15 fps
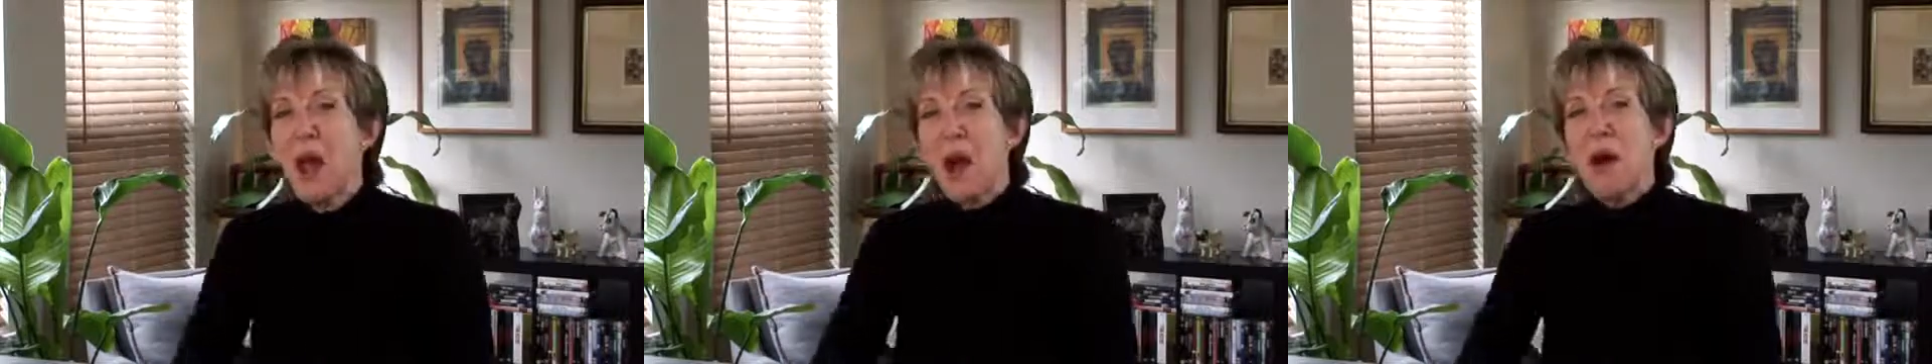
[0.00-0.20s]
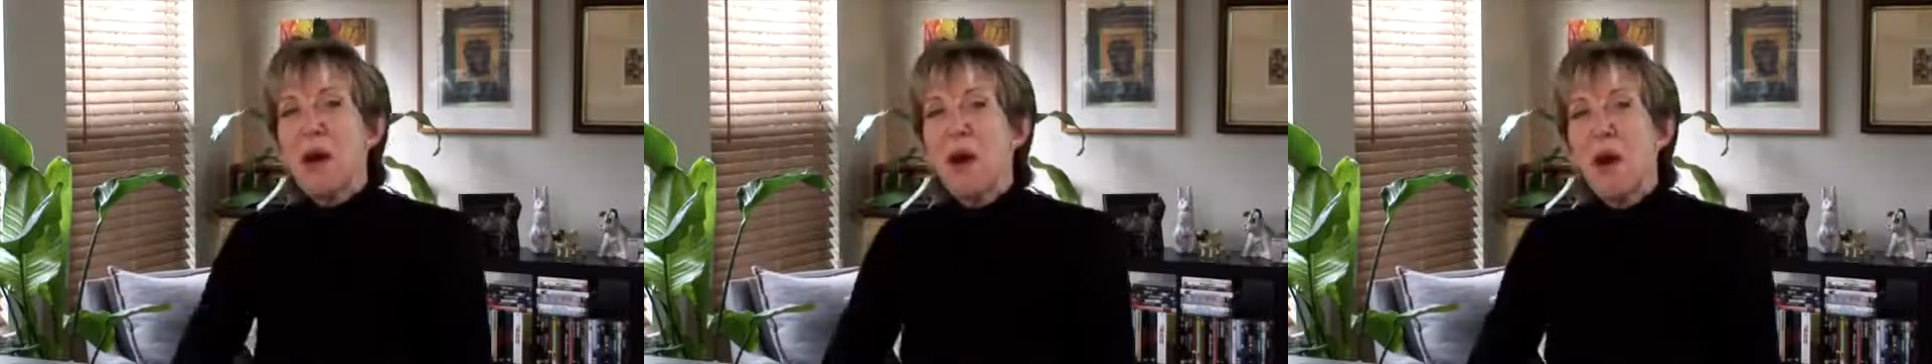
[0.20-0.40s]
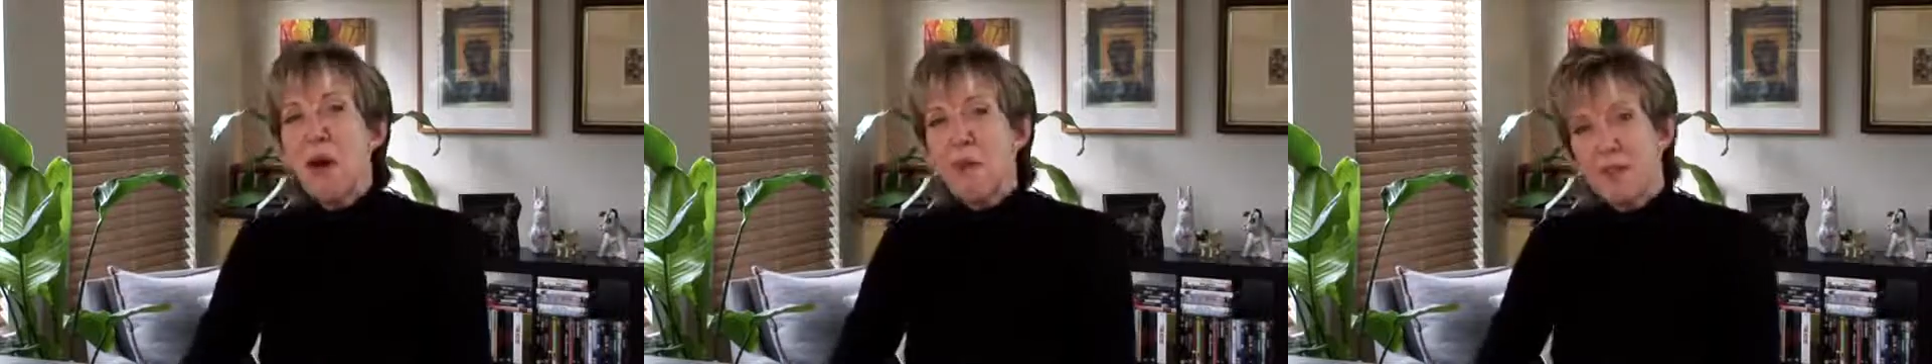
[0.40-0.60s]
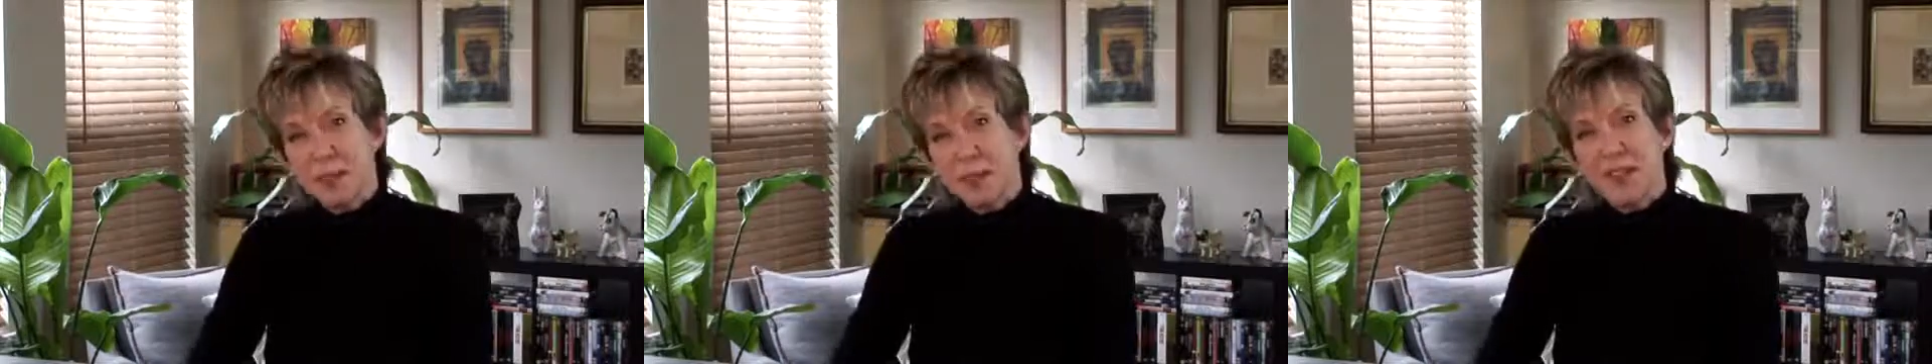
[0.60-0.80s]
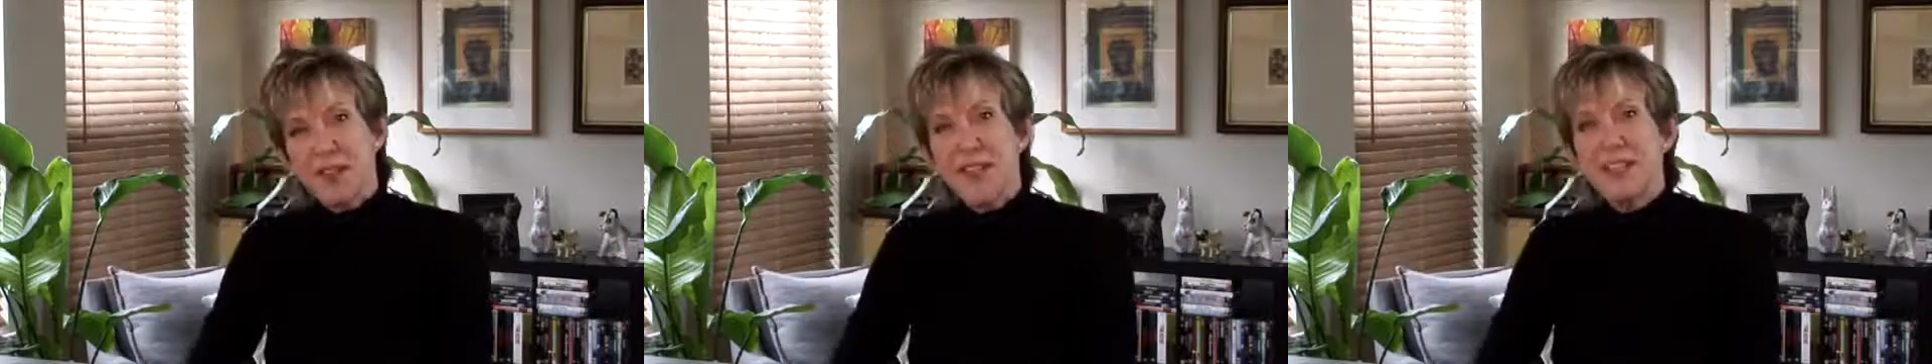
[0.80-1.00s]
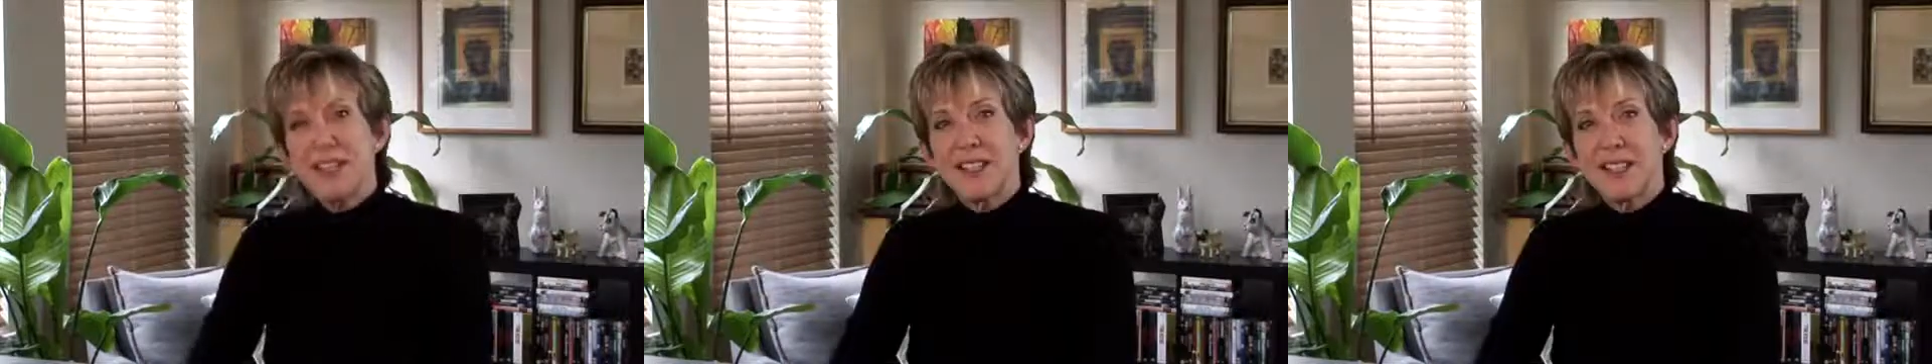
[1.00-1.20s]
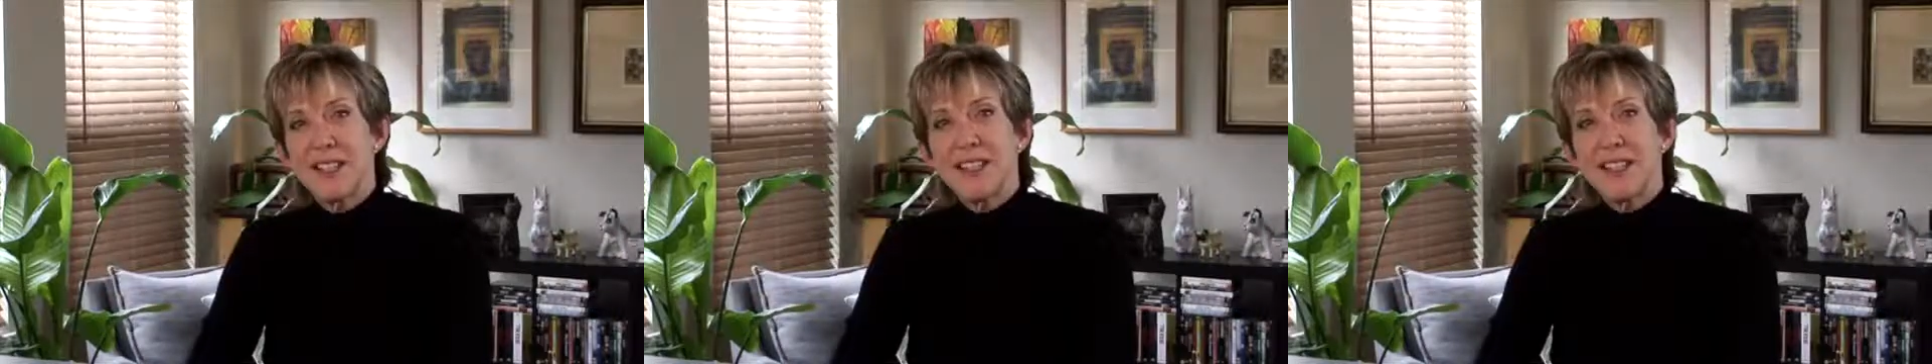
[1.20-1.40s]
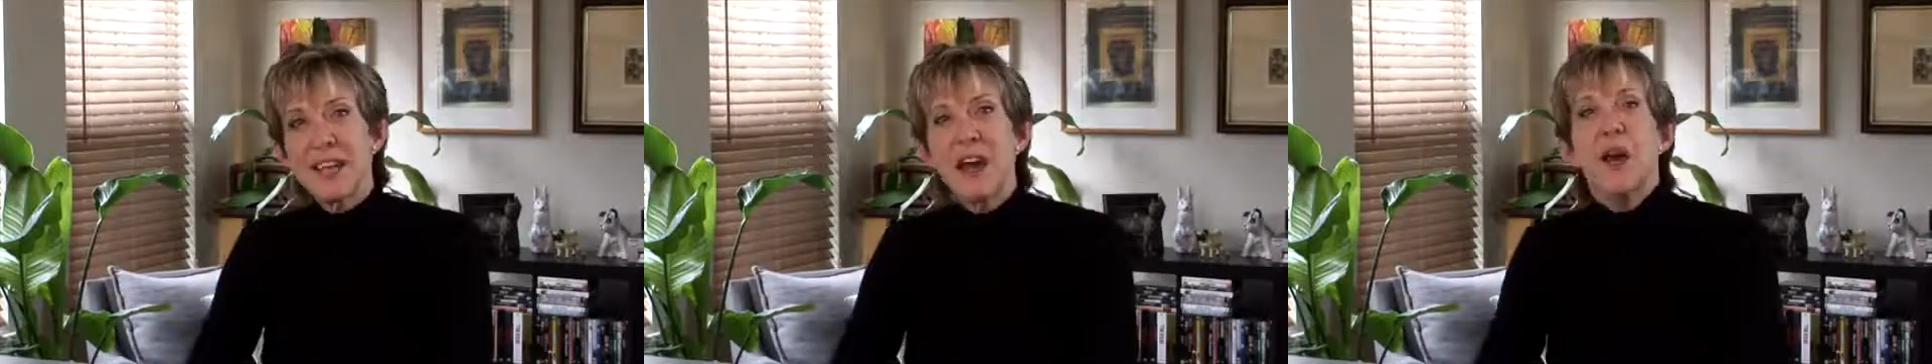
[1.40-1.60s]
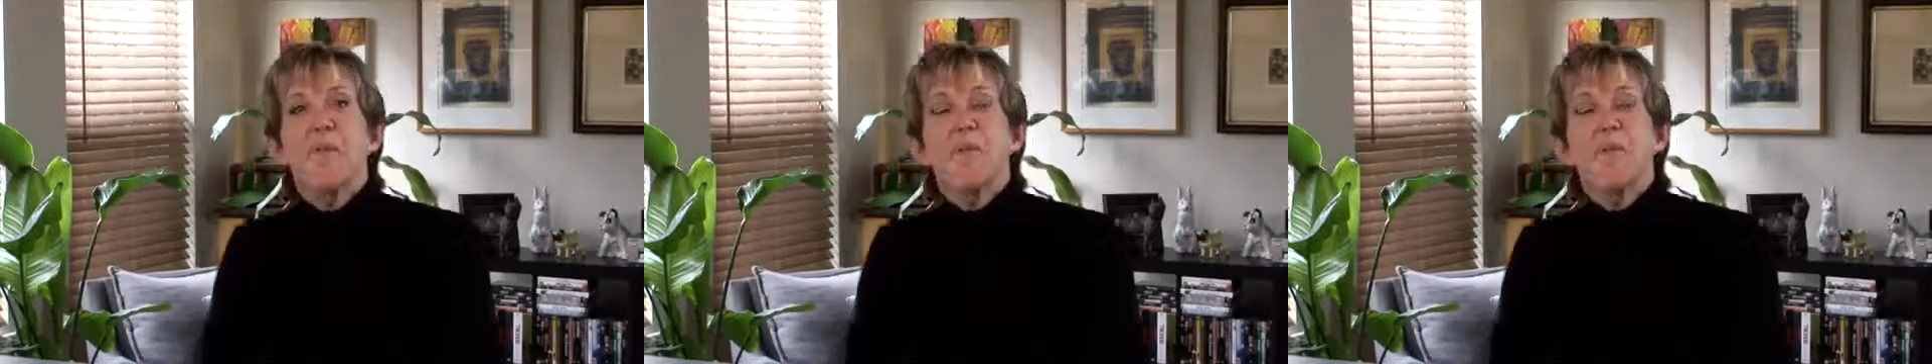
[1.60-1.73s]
accomplish these things.